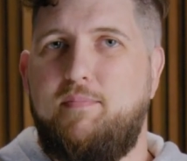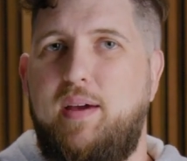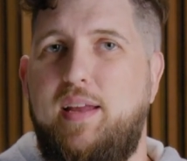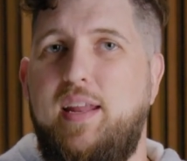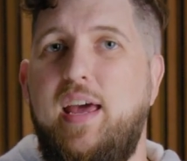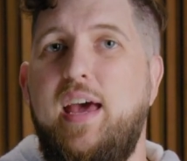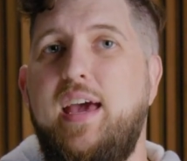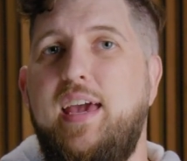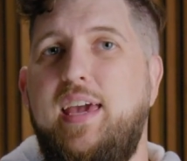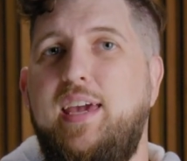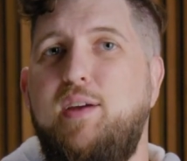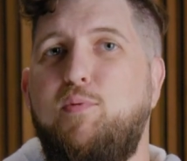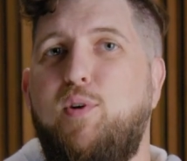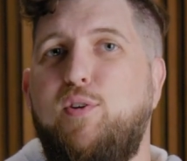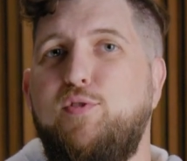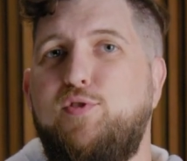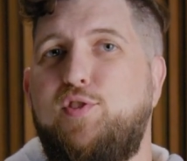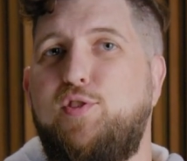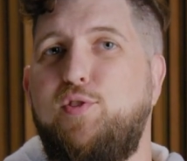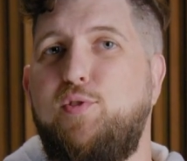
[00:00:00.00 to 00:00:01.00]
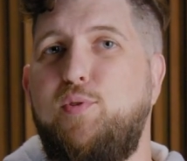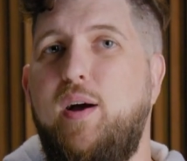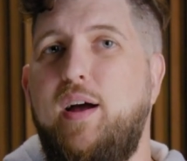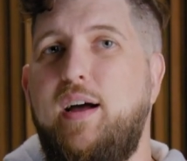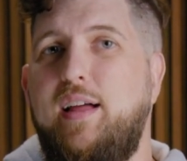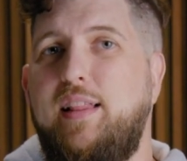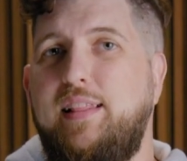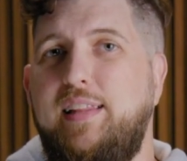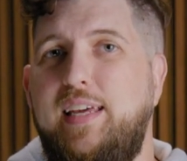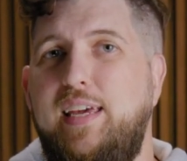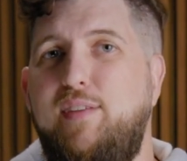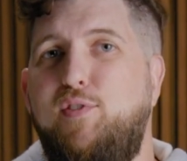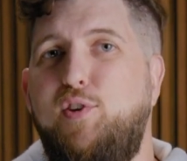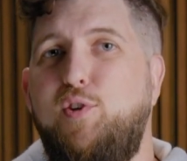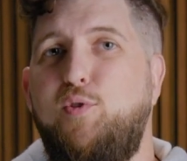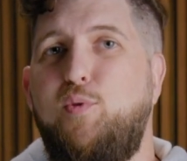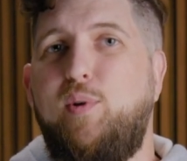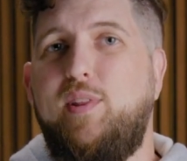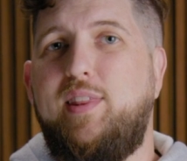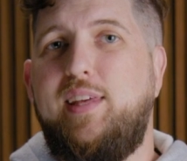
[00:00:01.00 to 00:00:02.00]
Man, He wants to leave you
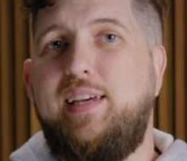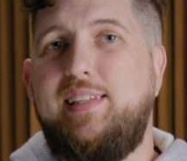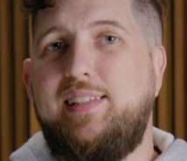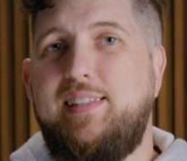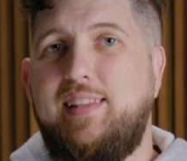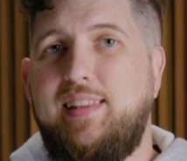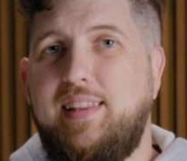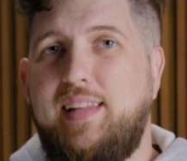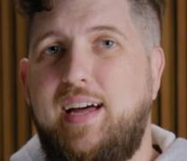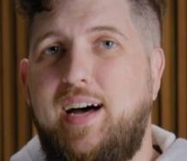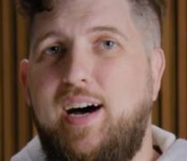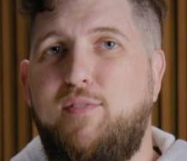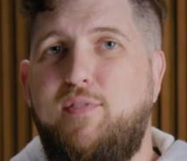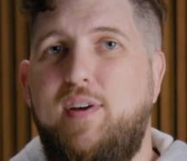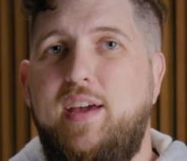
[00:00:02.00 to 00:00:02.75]
with His love.